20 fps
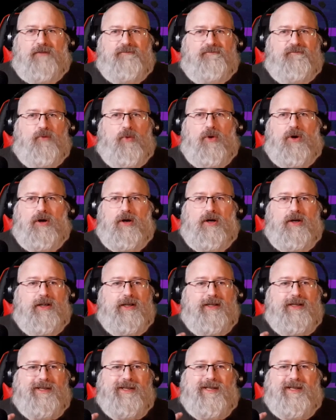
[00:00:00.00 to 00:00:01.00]
for
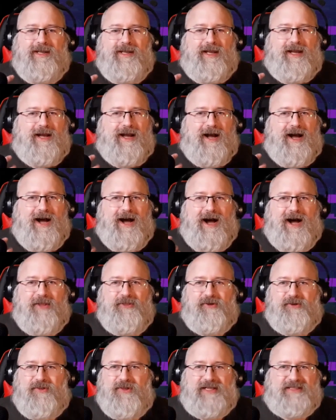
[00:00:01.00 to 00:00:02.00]

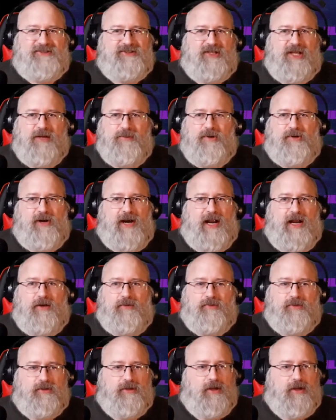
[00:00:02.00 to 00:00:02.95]
other things to come around.